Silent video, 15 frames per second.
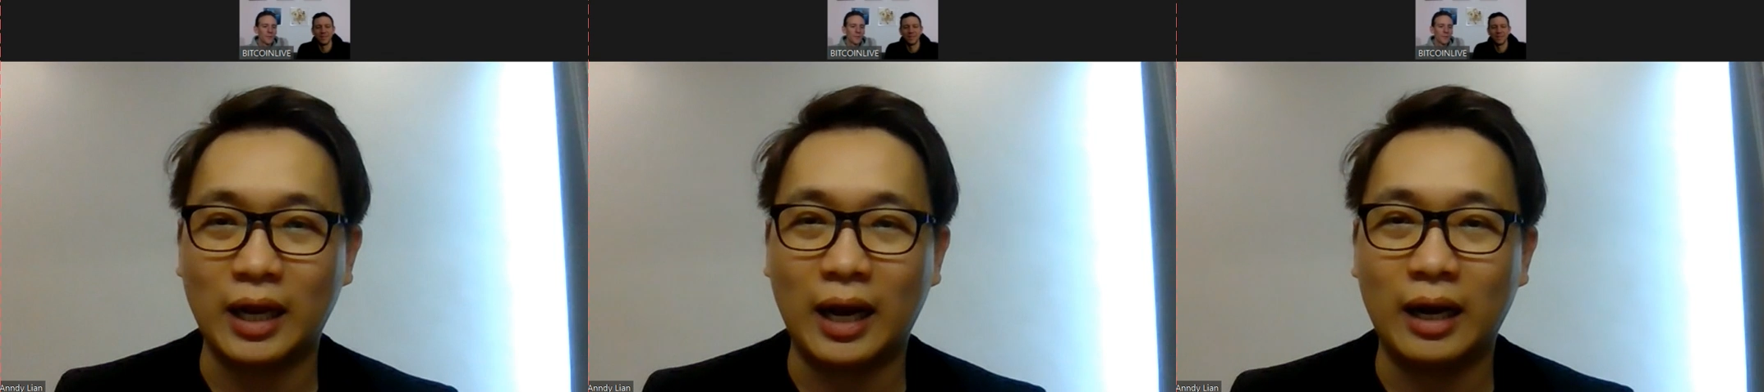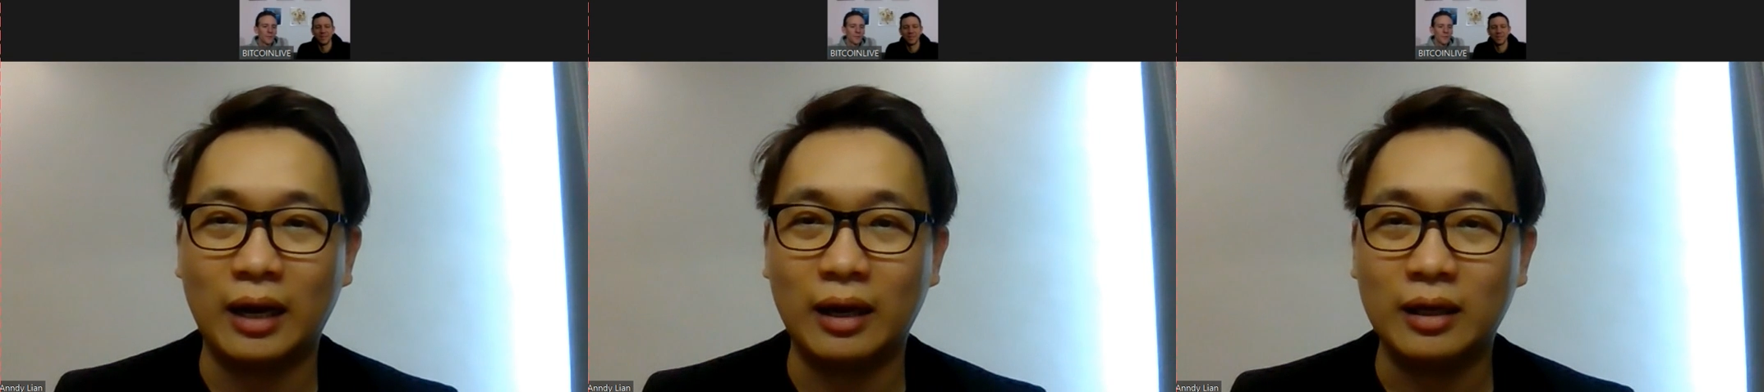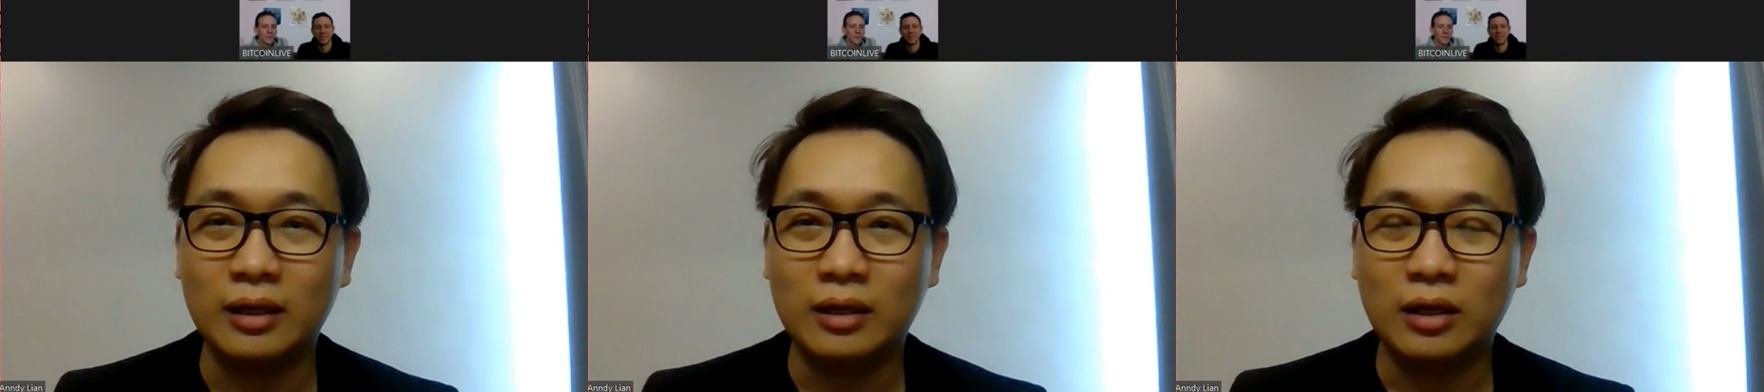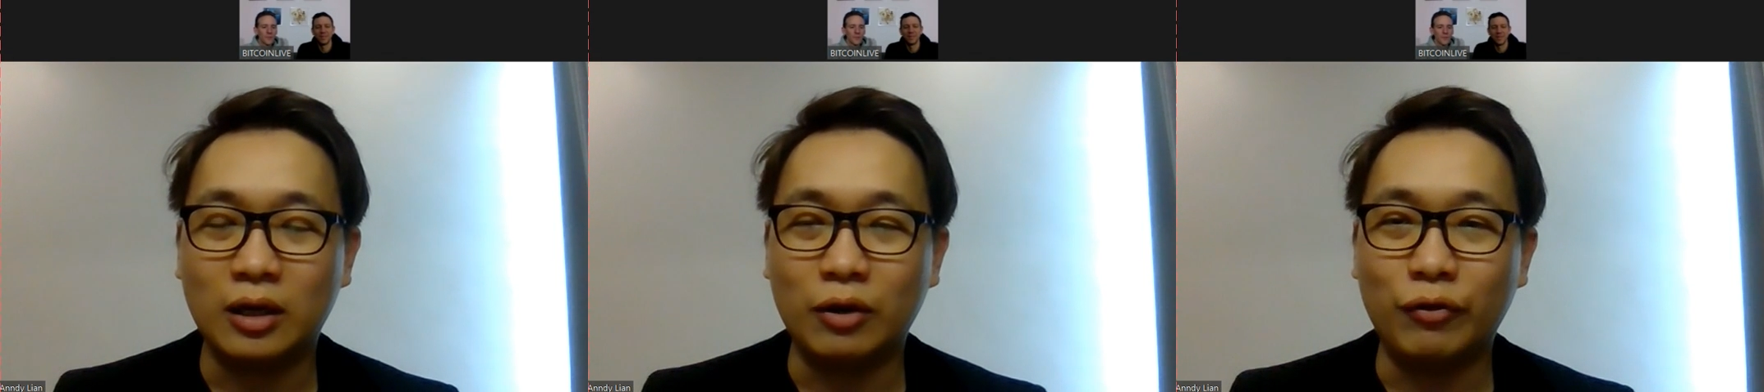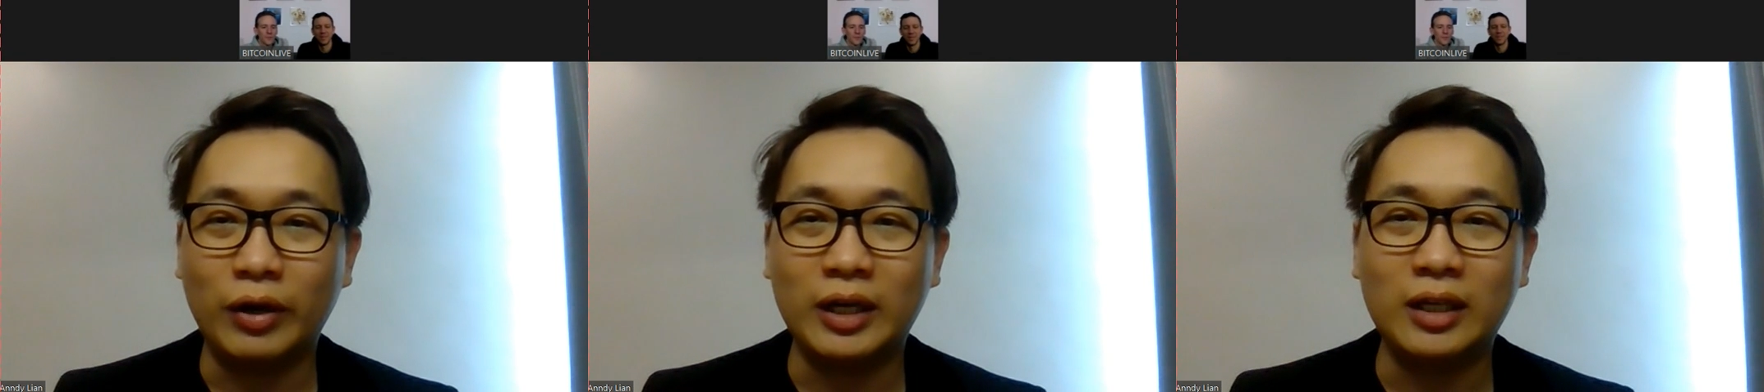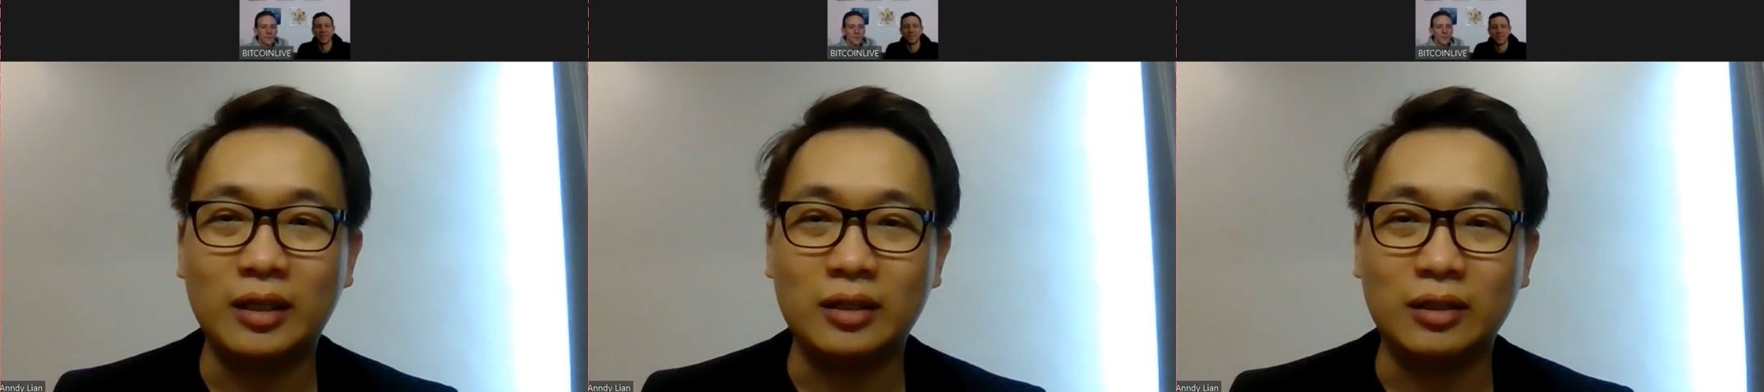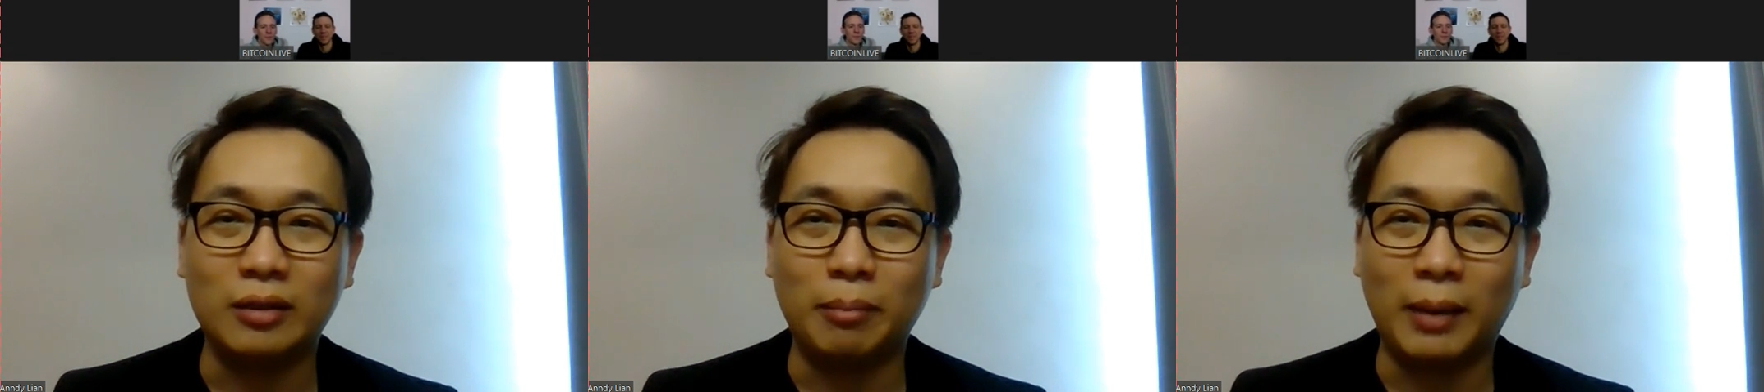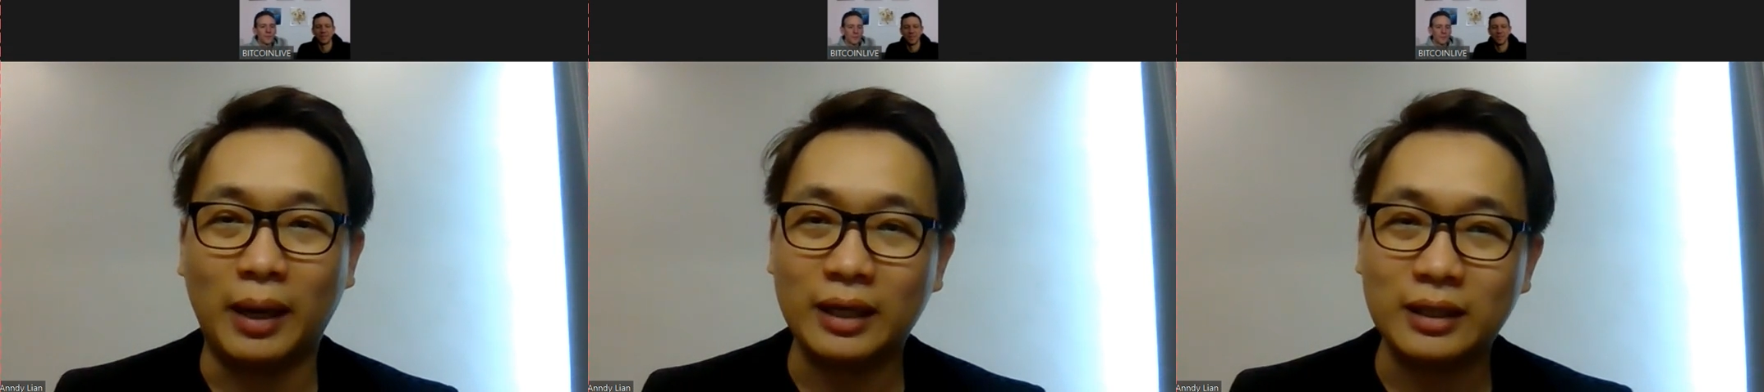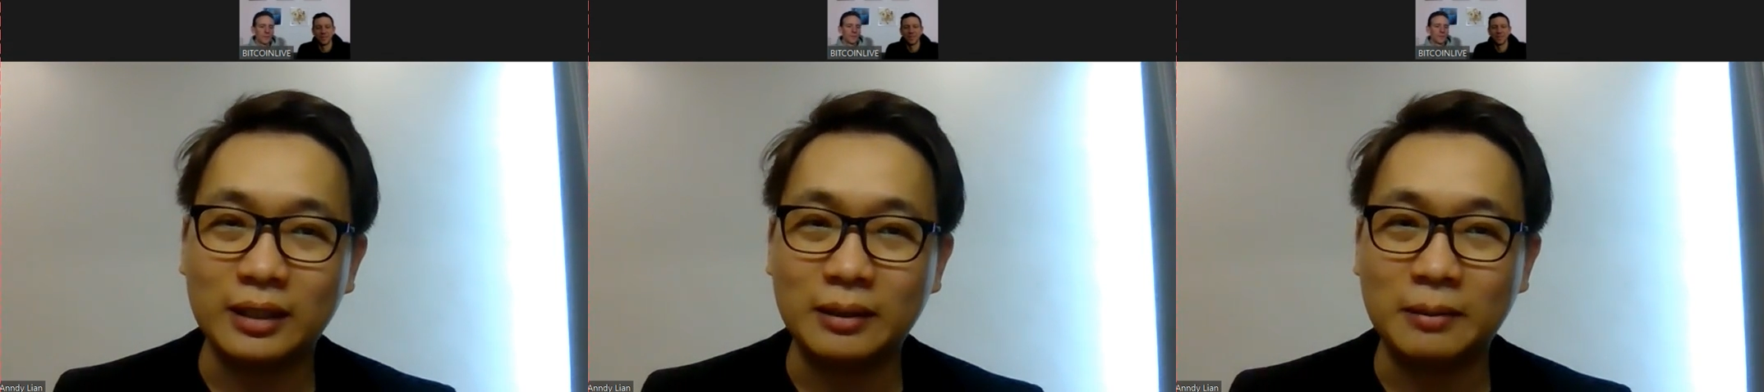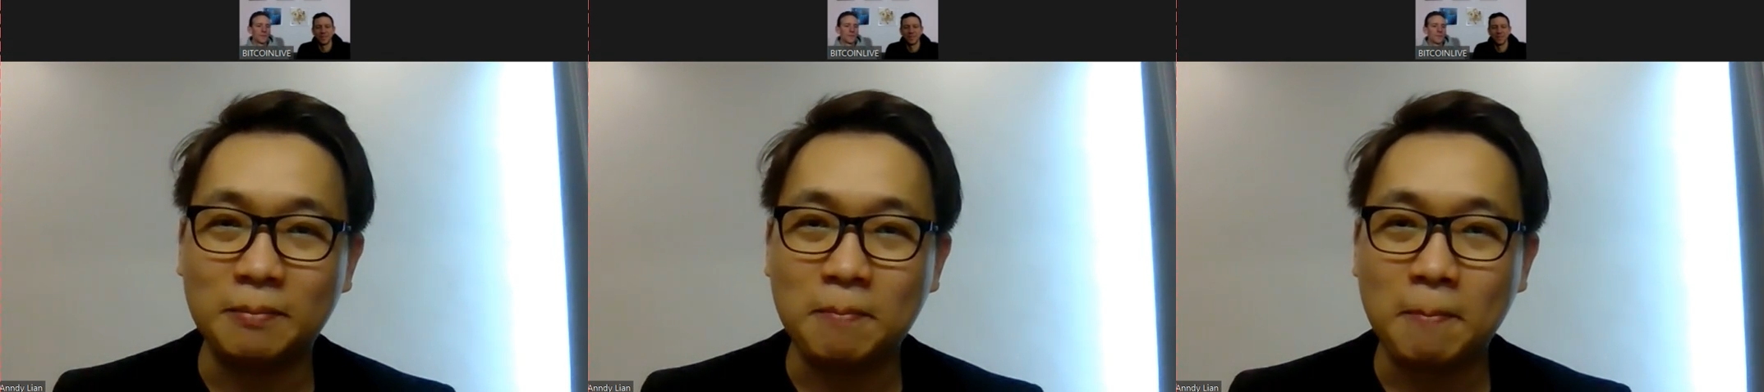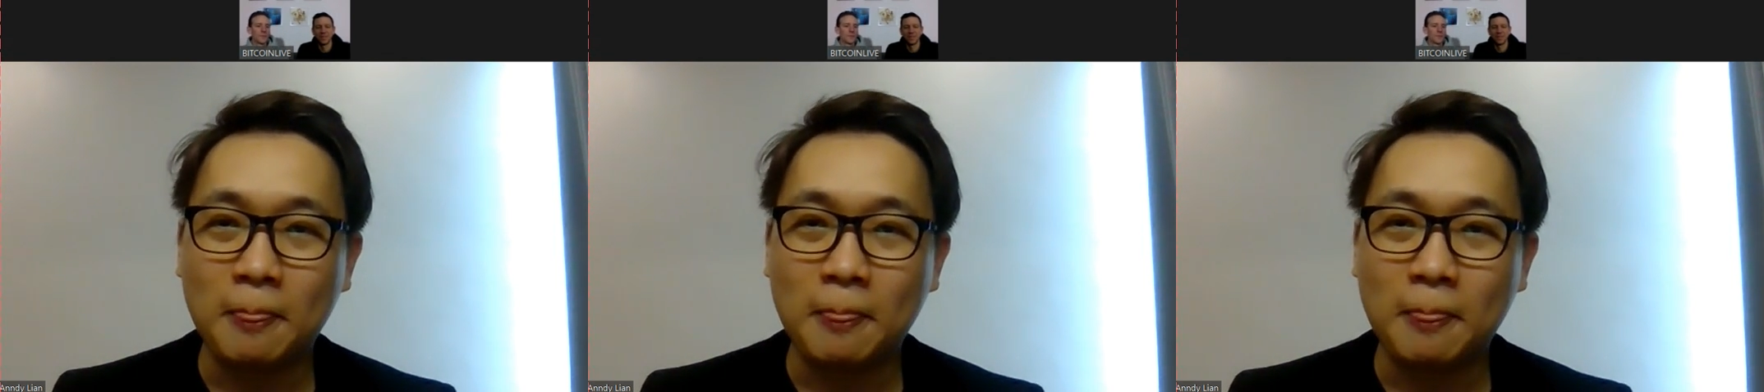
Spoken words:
are already in the market.